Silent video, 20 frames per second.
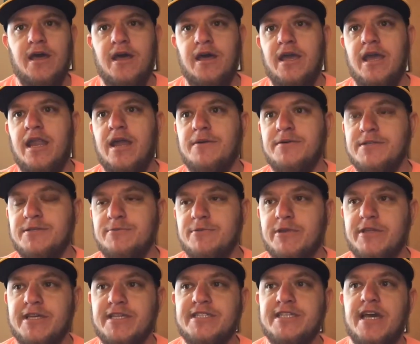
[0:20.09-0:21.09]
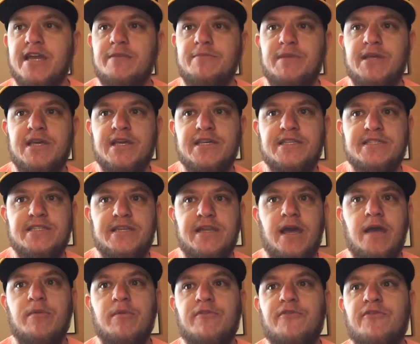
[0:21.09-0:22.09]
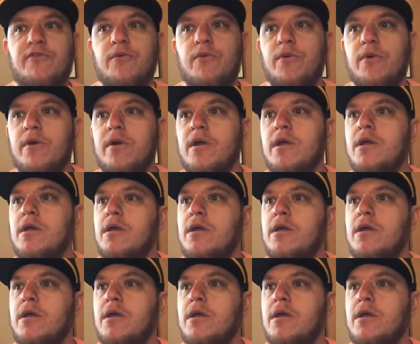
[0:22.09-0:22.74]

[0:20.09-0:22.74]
and I was really excited because the night before